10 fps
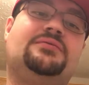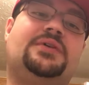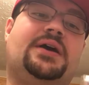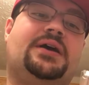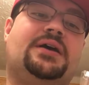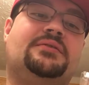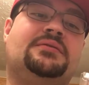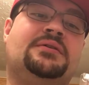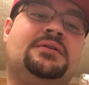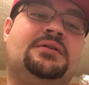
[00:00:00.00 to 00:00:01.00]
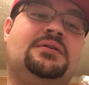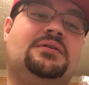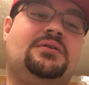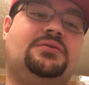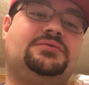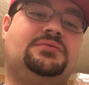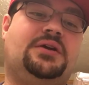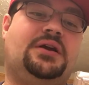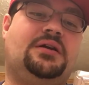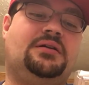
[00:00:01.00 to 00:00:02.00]
05 ultra
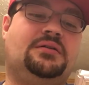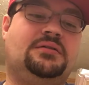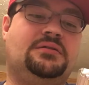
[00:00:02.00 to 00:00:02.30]
rare.